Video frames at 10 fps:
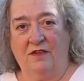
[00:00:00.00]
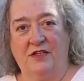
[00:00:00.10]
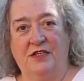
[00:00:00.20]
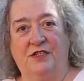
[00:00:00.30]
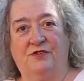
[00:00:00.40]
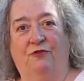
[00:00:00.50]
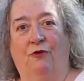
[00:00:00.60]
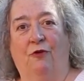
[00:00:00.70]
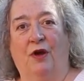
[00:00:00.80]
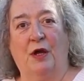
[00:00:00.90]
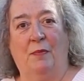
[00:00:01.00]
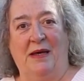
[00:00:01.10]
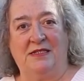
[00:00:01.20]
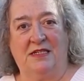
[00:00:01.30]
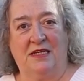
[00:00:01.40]
that it's for
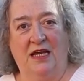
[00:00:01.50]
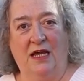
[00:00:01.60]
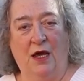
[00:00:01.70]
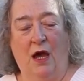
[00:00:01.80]
capacity.